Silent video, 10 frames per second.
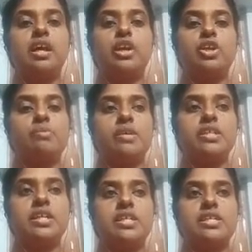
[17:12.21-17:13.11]

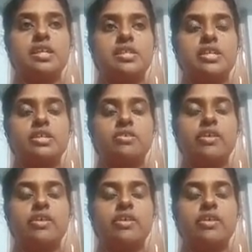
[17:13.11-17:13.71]
argument as a single